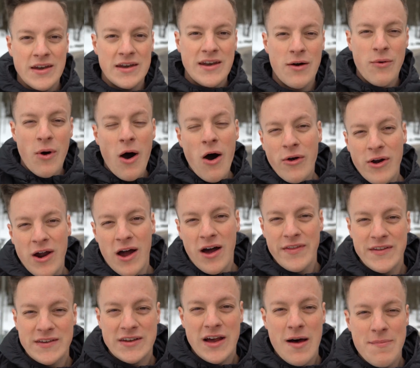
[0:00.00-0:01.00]
Now, while we're on
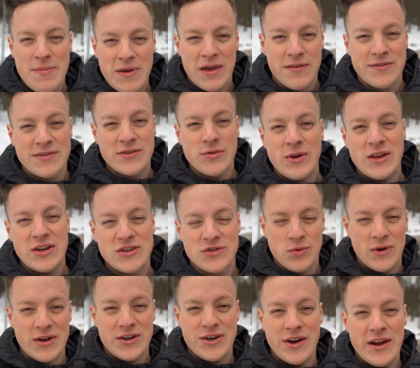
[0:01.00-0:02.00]
the topic of Swedish
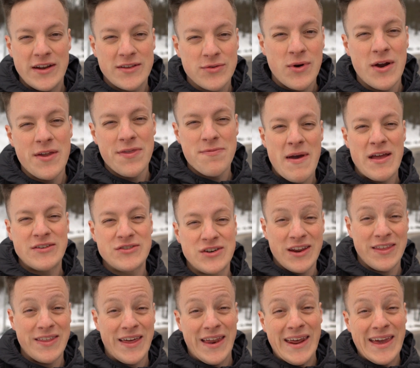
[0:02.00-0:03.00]
winter, it's worth
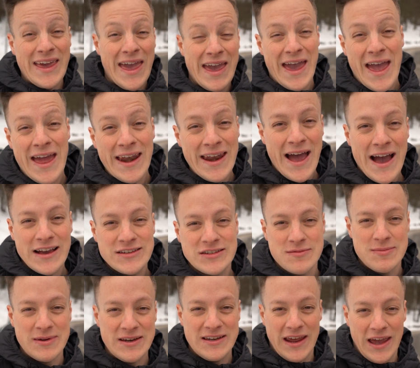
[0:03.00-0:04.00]
mentioning that it can actually
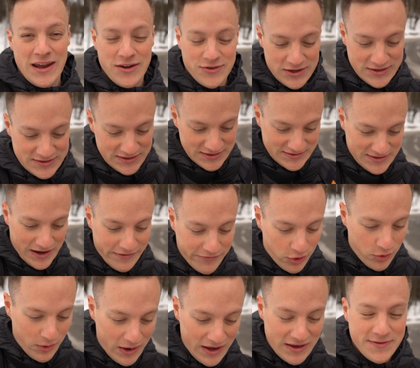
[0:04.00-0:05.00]
be dangerous in
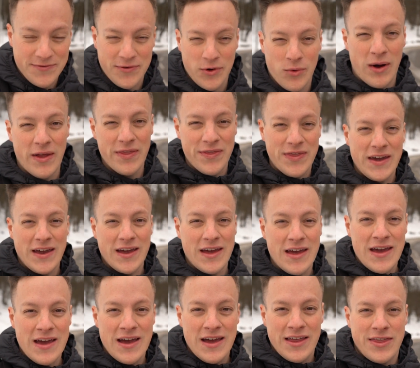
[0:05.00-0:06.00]
several ways. For one thing,
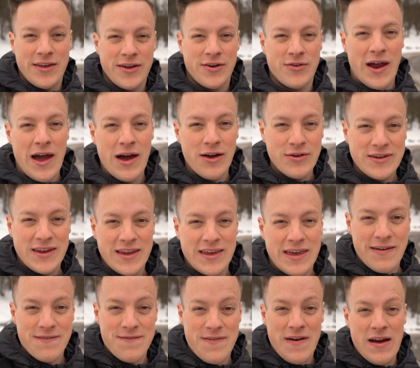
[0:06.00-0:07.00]
the ground can
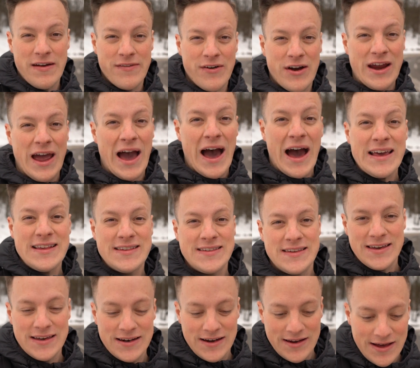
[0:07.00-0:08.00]
get very, very
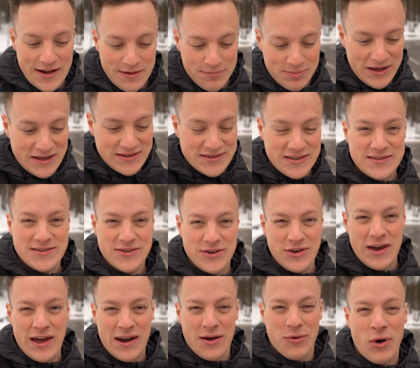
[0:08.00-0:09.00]
icy in a lot of places, so you
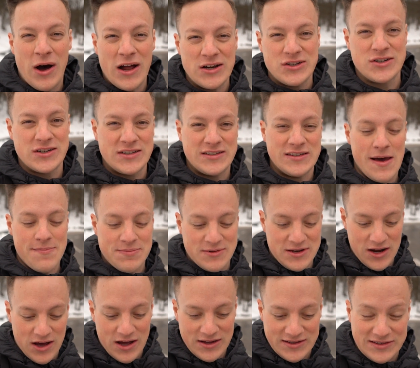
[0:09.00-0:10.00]
gotta watch your step to
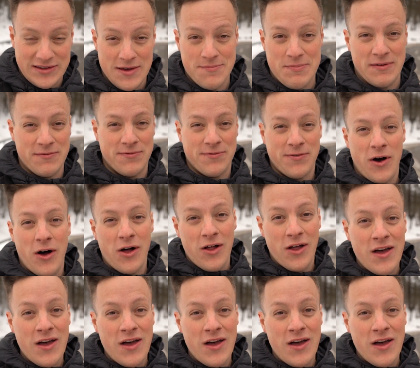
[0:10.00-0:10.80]
not slip and fall.